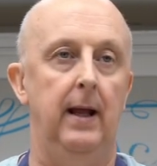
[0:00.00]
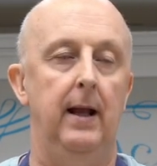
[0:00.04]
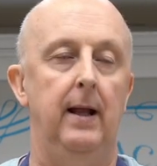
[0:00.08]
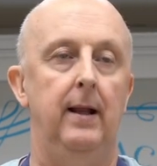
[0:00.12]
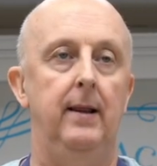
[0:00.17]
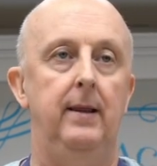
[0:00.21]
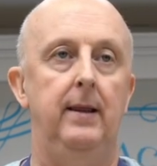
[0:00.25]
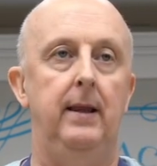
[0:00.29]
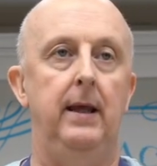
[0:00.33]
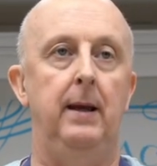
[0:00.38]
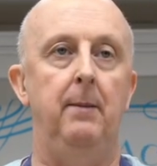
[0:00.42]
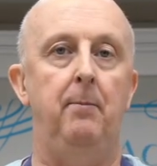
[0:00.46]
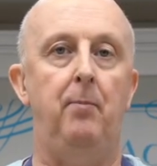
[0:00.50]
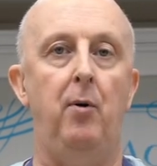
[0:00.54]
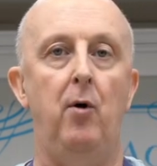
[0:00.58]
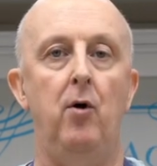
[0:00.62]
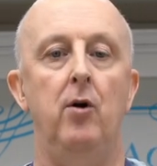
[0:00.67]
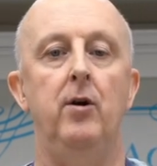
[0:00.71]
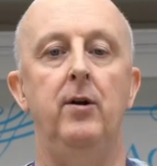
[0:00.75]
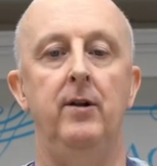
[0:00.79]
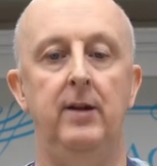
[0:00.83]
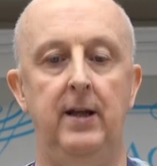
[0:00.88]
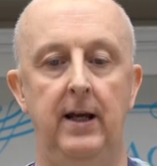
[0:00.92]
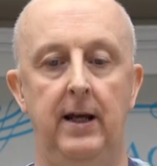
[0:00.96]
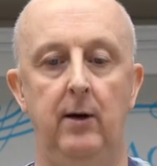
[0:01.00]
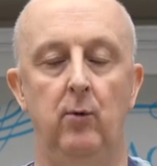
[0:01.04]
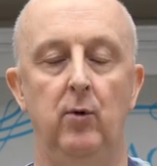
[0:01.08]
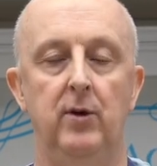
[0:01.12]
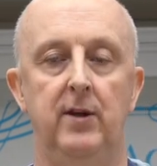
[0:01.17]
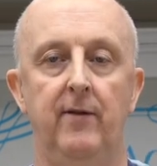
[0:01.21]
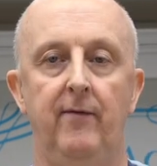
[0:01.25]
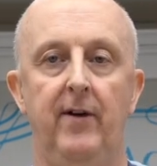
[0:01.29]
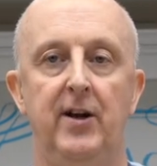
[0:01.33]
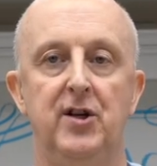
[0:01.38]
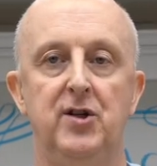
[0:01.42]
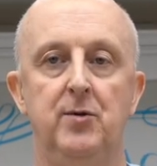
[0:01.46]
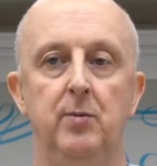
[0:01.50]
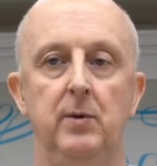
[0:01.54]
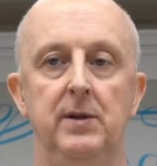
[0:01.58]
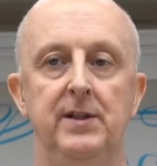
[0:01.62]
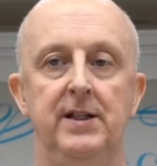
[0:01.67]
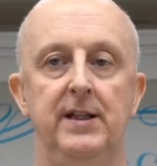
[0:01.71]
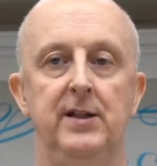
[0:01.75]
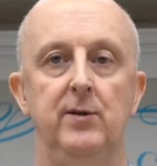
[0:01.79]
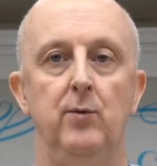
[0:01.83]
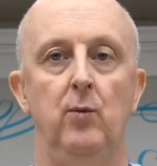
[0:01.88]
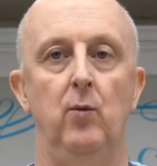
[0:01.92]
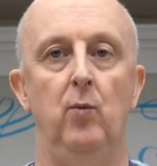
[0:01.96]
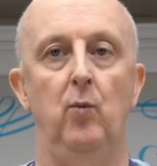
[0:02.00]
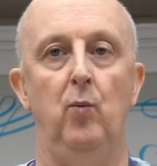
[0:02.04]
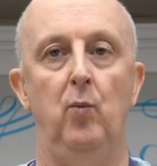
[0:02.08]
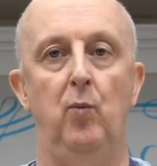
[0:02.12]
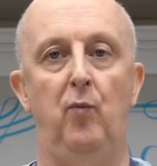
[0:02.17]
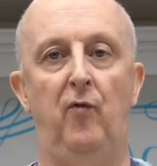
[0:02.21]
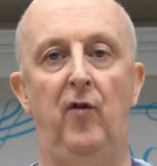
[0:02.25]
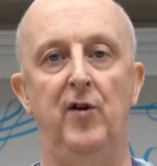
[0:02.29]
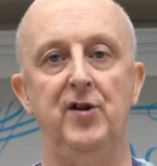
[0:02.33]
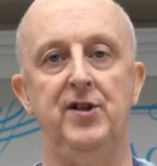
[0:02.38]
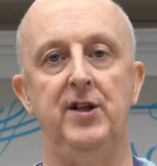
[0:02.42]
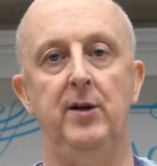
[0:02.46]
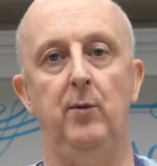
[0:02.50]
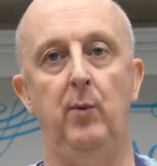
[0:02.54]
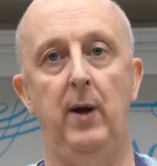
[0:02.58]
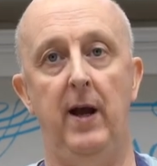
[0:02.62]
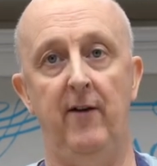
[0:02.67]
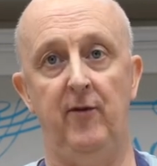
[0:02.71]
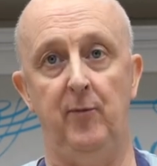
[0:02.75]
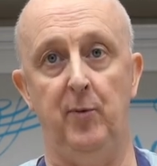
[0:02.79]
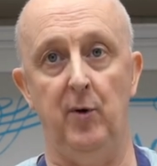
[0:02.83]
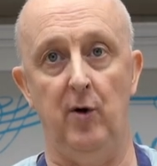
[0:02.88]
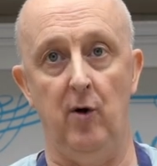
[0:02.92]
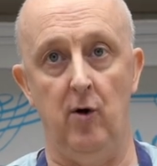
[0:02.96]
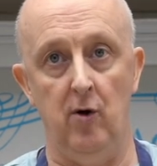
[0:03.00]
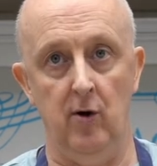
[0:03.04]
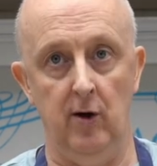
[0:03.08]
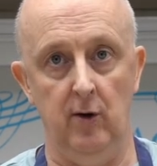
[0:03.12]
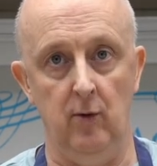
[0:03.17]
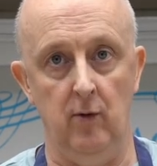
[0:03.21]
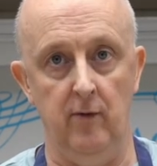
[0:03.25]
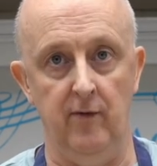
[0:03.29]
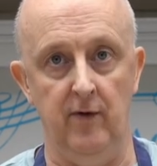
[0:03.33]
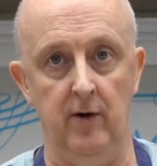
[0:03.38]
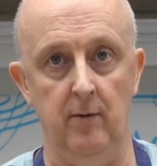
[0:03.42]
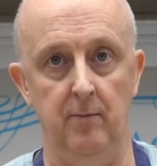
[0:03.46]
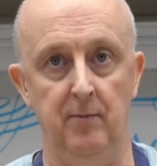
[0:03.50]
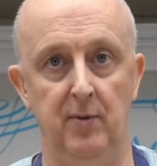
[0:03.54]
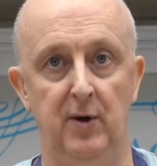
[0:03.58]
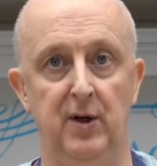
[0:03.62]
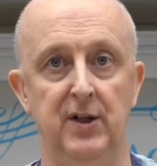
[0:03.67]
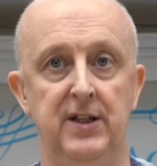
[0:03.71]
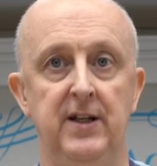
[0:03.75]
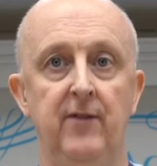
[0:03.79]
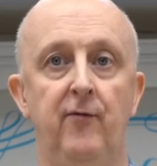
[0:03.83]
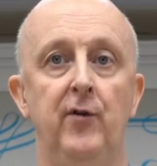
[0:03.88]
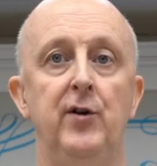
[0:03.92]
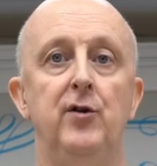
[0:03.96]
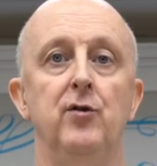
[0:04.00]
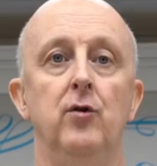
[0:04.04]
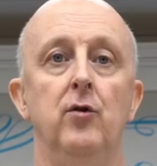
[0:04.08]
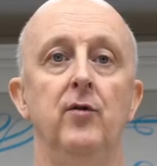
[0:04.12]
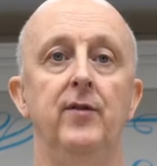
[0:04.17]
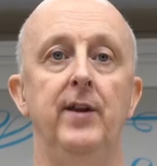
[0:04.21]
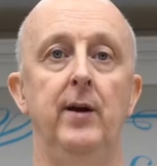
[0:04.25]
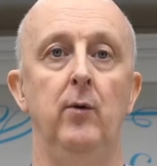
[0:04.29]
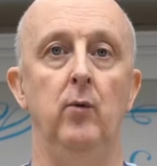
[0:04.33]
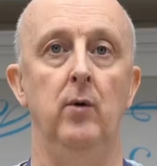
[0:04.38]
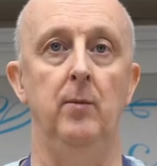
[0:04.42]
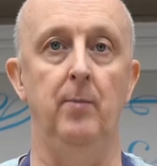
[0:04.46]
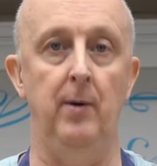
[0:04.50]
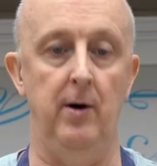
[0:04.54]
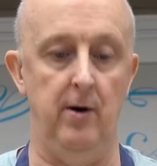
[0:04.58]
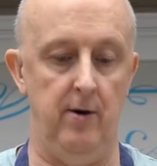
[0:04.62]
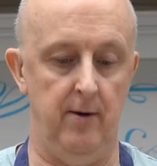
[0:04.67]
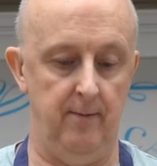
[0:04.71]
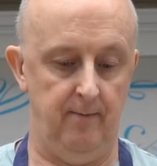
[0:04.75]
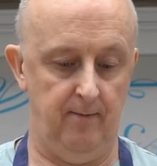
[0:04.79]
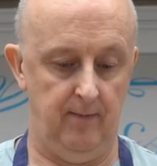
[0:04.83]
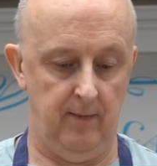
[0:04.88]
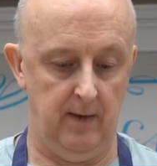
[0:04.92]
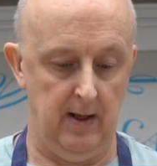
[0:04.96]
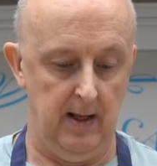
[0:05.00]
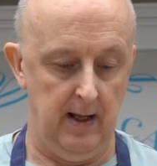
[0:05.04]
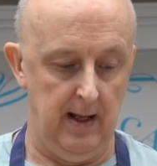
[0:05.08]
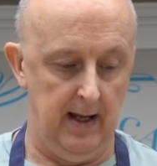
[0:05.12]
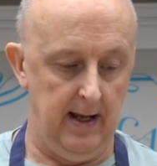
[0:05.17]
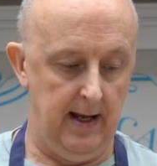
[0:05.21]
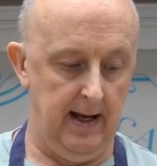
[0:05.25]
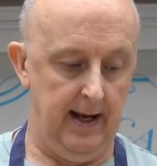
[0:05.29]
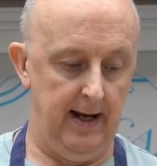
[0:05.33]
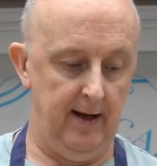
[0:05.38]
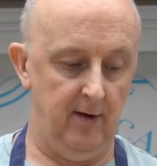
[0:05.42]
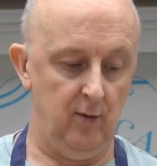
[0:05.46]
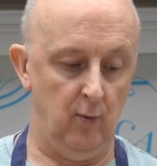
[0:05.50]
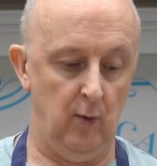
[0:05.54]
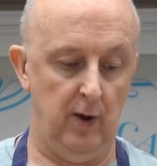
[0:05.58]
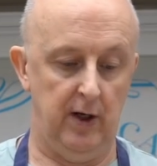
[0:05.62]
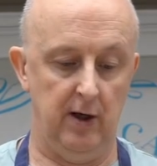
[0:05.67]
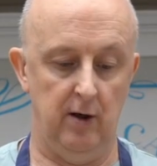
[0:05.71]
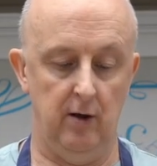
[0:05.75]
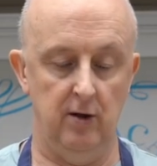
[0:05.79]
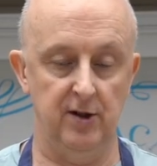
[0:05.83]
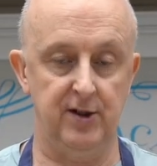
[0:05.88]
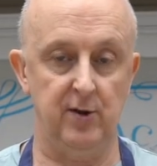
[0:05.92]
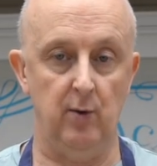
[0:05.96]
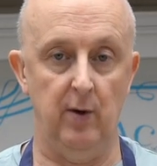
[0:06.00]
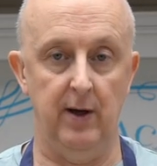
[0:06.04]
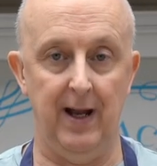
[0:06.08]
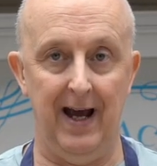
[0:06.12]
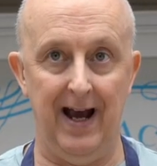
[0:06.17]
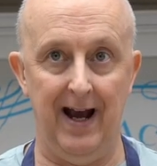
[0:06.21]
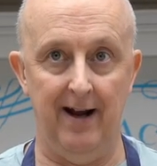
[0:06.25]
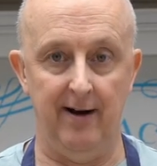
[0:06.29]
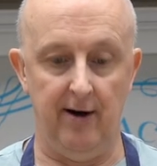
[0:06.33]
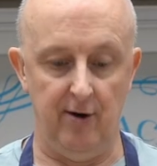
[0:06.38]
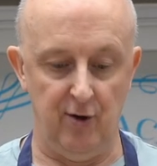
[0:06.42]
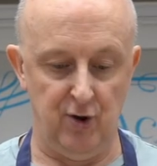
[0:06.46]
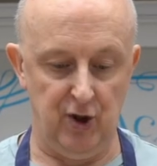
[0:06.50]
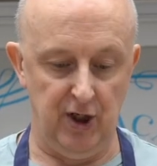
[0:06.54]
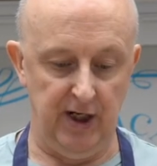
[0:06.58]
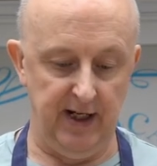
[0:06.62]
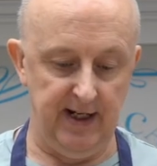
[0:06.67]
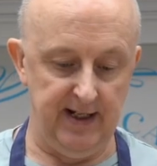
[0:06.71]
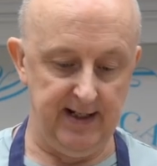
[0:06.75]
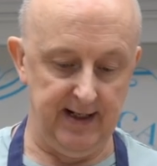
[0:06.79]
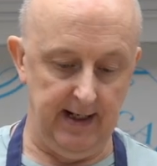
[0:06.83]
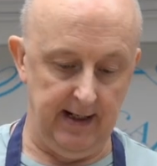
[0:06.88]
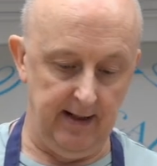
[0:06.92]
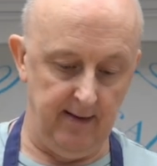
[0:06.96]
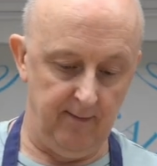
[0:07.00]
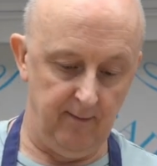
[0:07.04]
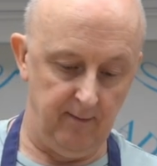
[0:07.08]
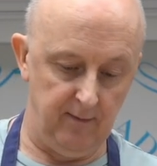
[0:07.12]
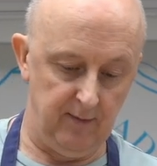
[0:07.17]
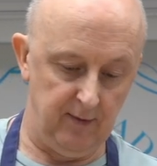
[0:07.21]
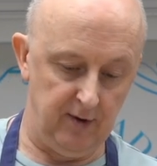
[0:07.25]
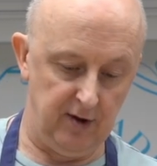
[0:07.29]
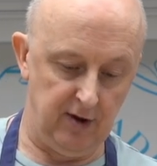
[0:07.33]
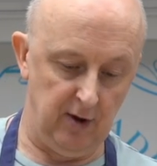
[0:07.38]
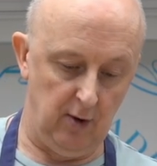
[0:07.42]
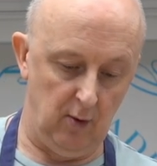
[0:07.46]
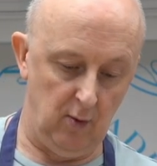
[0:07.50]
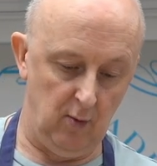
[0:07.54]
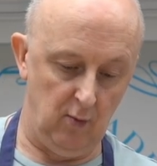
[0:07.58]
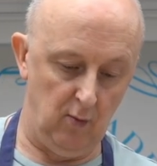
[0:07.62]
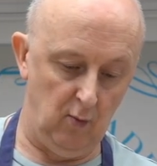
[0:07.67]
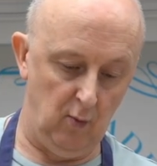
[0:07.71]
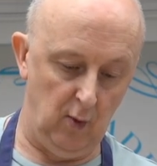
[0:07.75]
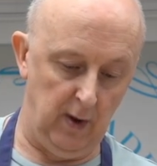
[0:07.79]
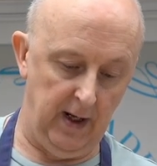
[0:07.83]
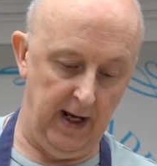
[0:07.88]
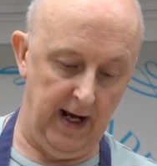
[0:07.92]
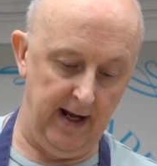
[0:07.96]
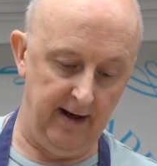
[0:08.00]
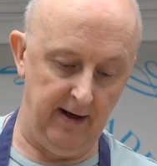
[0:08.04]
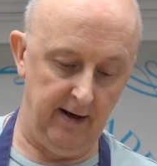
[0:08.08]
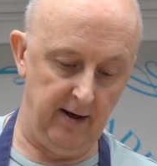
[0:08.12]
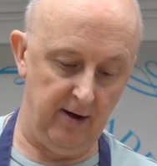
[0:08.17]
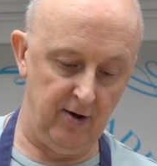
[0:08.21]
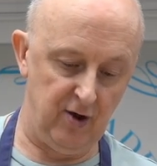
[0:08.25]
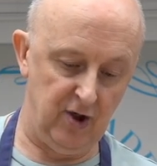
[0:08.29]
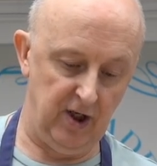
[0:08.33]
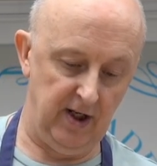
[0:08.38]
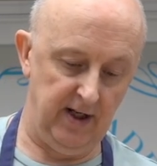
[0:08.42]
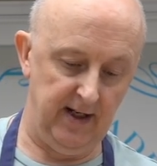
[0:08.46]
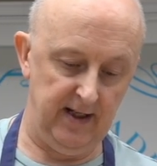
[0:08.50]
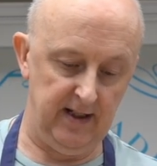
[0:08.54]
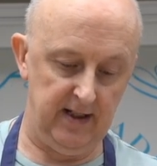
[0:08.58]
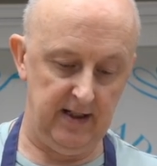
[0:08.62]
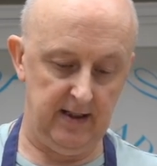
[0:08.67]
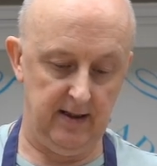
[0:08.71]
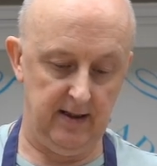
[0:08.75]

important thing with the vegetables is, firstly we have to put oil over them, because if we don't, they will burn. And we can also want to add our cheese in. So we add in our cheese